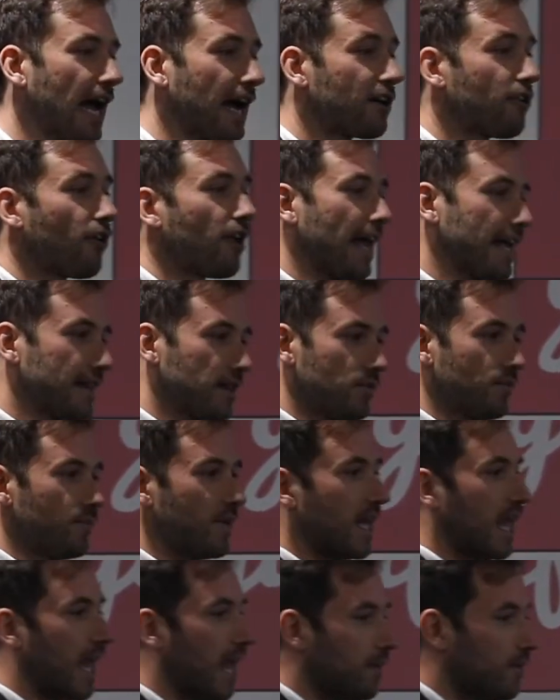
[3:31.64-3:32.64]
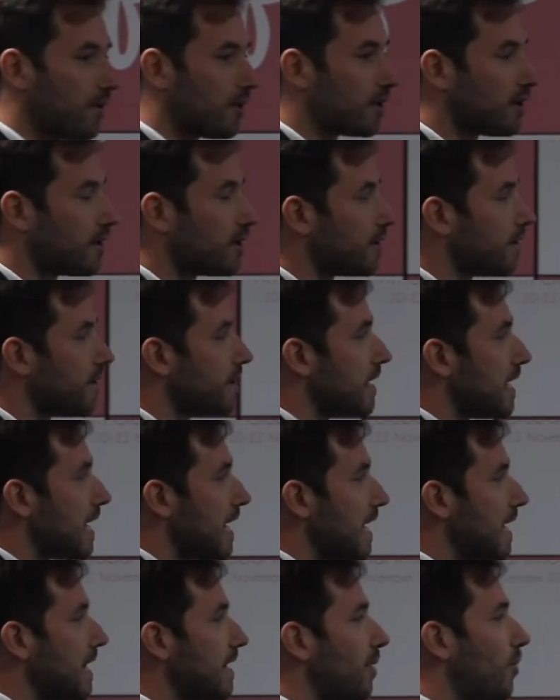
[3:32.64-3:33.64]
a collective behavior
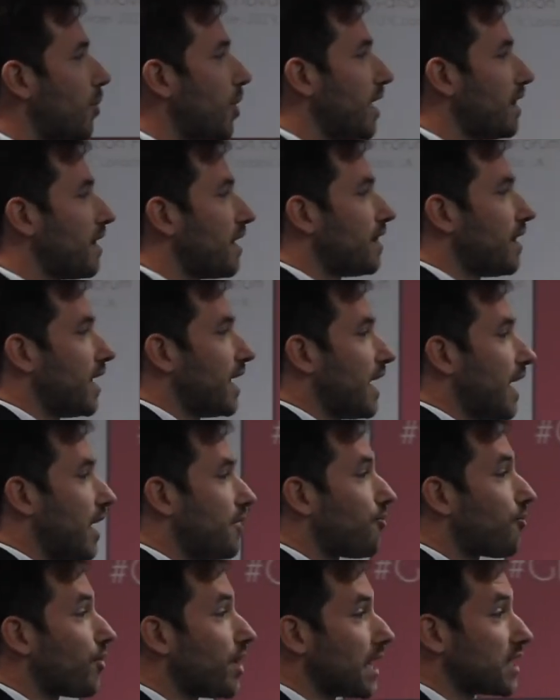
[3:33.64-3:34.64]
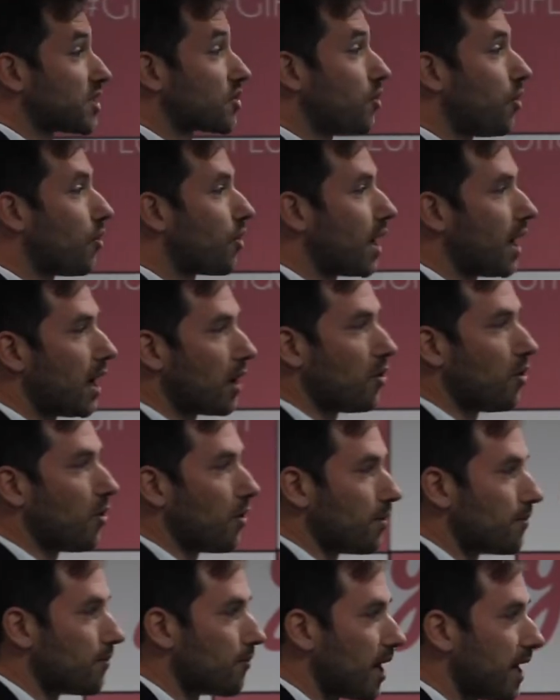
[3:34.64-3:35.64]
in a way that they can score a
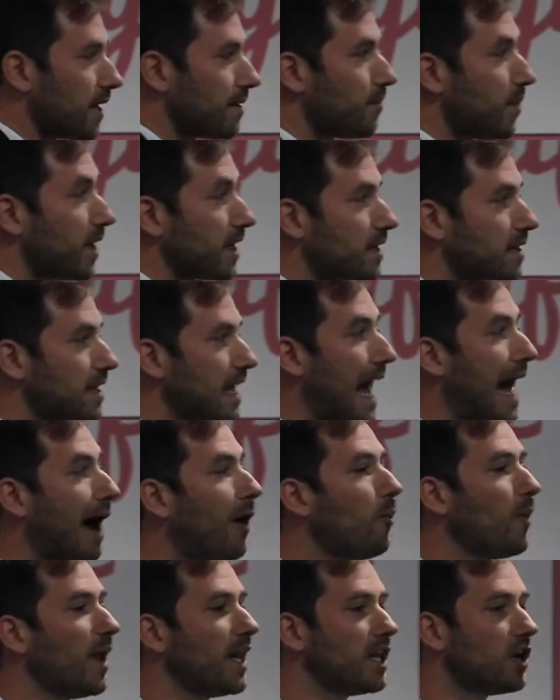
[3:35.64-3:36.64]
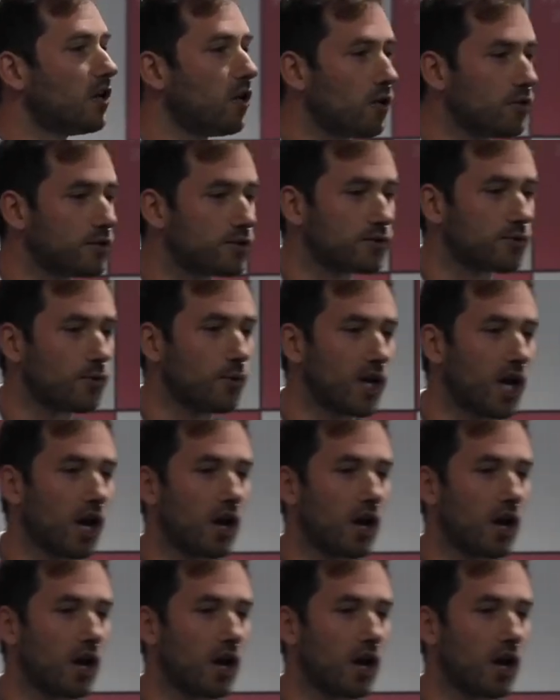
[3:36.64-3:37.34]
goal, right? But how many goals we